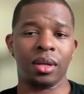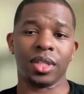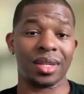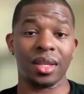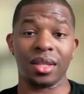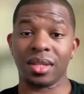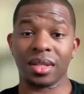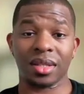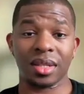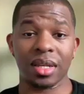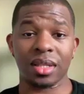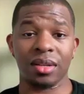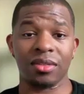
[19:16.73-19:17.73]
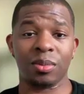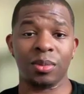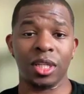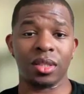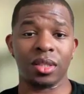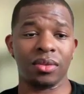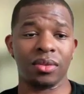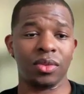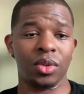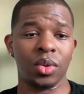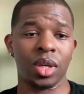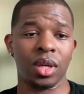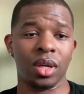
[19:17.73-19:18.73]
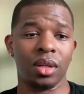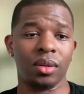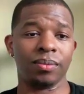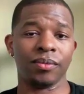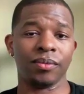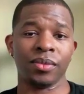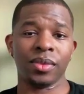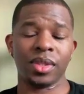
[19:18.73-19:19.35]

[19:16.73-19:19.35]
Because again, success loves speed. So if you can